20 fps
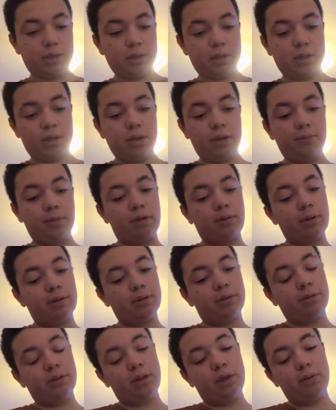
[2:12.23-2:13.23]
and you reach
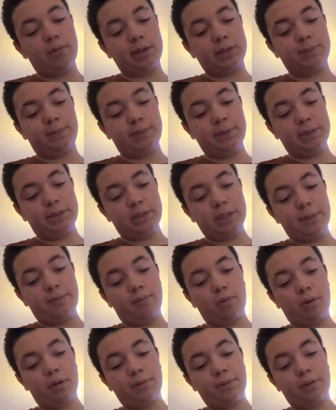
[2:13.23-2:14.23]
around to the USB-C
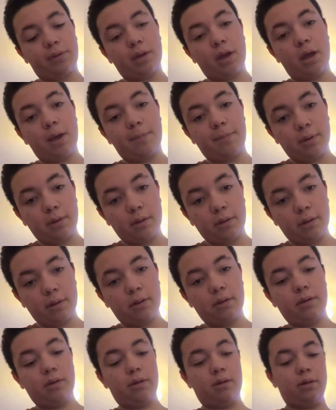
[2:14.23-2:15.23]
port on the top.
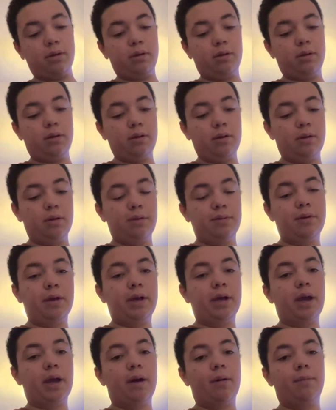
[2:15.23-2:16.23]

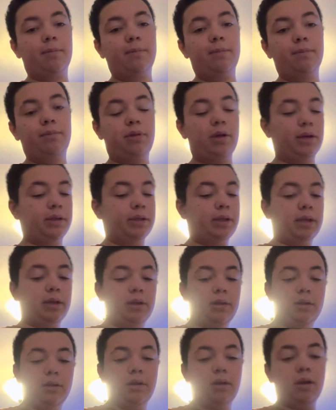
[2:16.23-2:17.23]
There you go, plugged in.
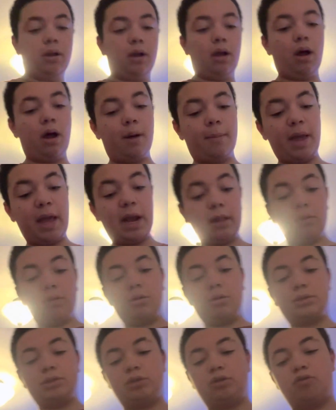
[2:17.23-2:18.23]
And it
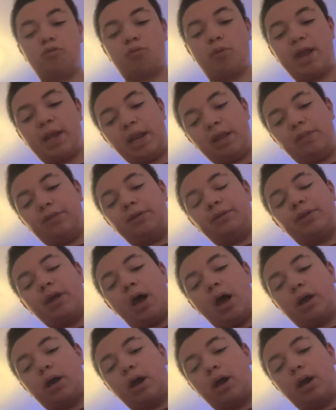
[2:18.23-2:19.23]
looks great in the
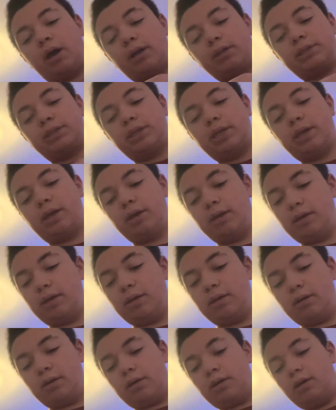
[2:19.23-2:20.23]
dock, honestly.
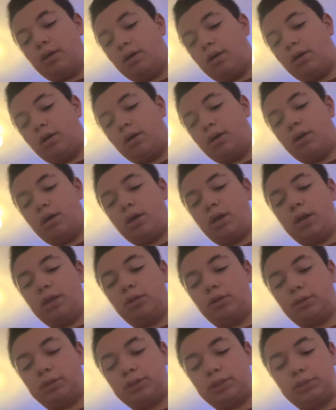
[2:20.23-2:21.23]
It
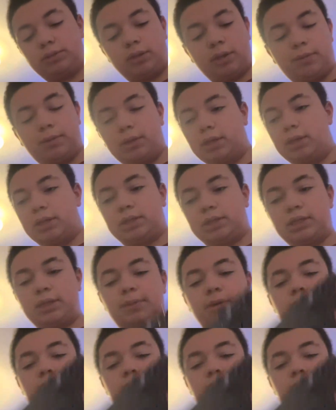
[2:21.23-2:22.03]
looks like really good. It's going to be